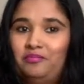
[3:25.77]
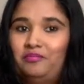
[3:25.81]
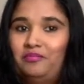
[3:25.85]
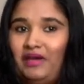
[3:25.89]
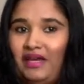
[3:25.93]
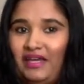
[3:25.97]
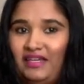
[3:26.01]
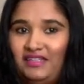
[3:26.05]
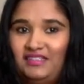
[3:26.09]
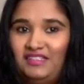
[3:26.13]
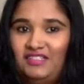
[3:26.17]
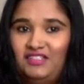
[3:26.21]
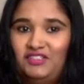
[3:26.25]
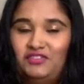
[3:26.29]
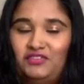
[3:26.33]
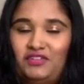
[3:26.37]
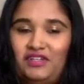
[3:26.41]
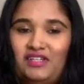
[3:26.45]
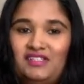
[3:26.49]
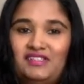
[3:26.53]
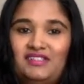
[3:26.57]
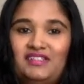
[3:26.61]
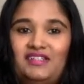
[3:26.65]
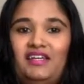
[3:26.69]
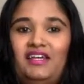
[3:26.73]
maxi
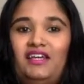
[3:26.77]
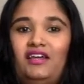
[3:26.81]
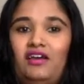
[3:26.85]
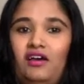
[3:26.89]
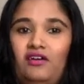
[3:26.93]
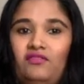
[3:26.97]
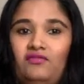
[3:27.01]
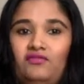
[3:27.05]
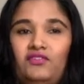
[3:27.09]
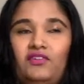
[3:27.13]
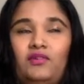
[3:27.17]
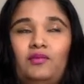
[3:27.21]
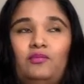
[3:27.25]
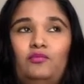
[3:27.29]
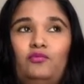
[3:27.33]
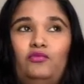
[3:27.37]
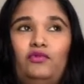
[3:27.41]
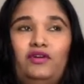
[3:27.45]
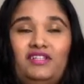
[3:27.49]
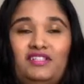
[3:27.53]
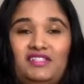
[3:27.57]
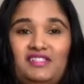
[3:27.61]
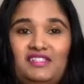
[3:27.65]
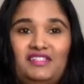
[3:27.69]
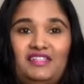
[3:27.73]
dress that I got from
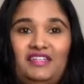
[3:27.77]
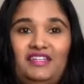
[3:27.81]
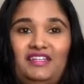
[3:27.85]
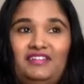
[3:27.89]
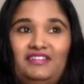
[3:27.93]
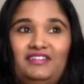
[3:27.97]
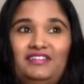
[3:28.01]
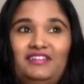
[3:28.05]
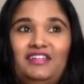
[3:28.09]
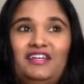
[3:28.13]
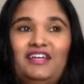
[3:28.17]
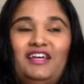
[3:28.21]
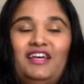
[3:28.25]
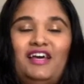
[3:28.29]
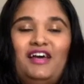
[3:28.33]
Wet Seal.